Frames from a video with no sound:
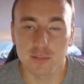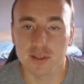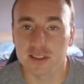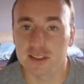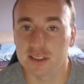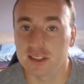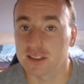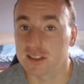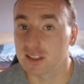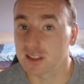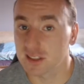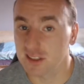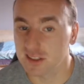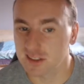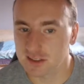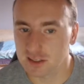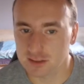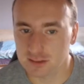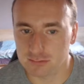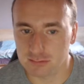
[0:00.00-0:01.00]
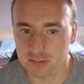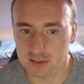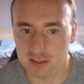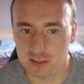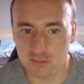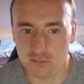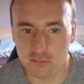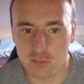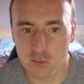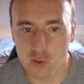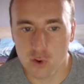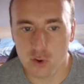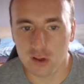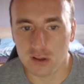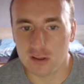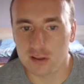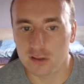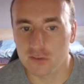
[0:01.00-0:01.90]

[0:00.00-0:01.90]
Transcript: pieces and he starts with d4,